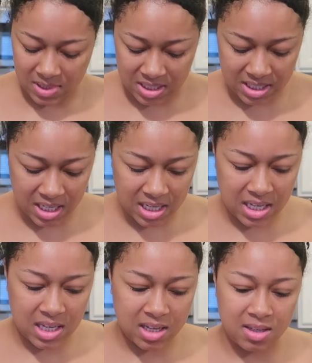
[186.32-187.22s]

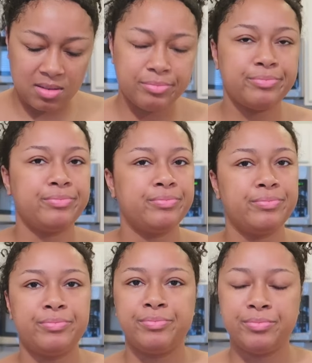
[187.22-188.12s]
see
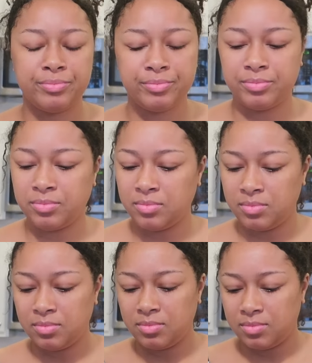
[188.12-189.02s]

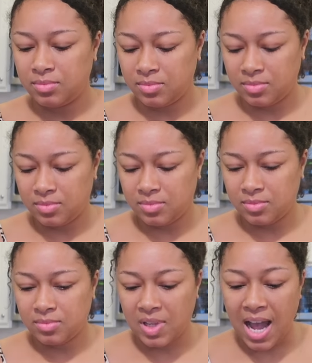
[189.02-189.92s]
i
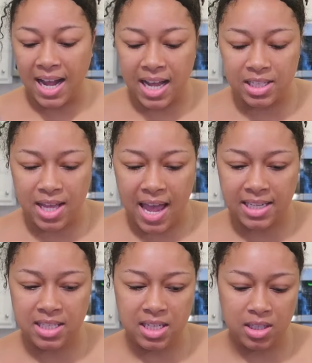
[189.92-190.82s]
got
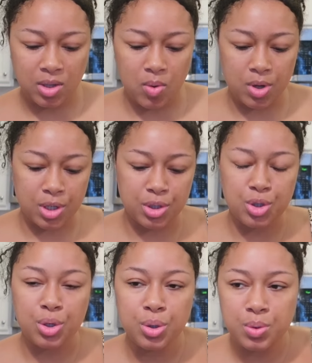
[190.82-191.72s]
accidentally ordered
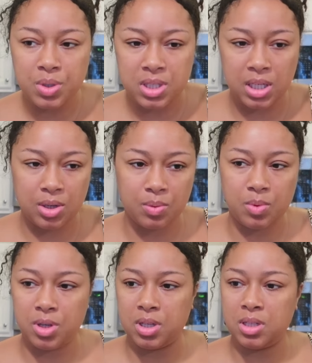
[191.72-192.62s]
two
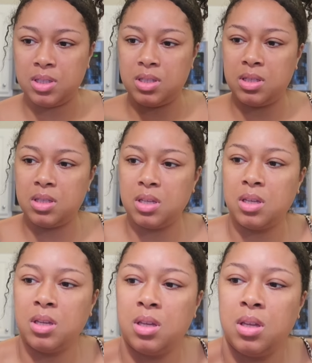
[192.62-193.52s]
cedarwoods
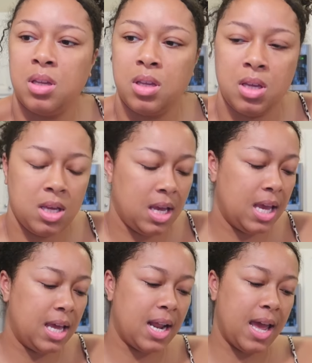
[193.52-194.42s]

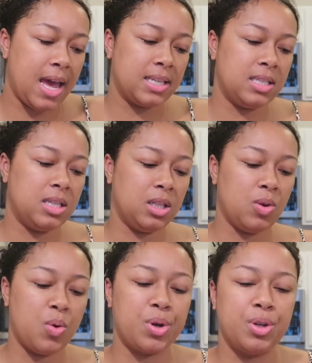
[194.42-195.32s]
and I accidentally
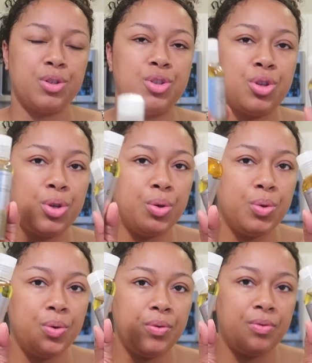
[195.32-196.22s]
ordered
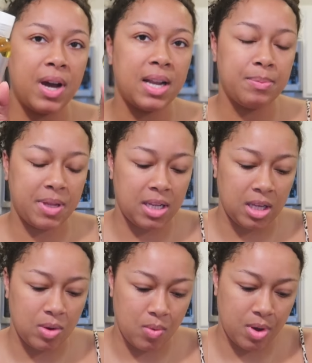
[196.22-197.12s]
two vitamin
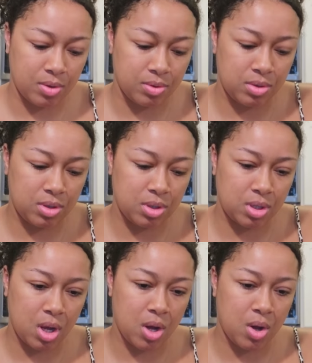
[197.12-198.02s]
E oils.
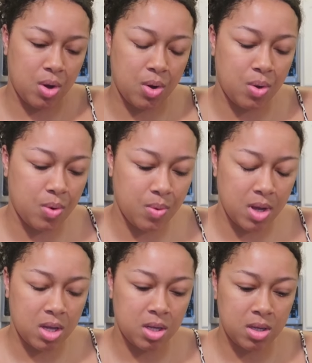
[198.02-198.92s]
So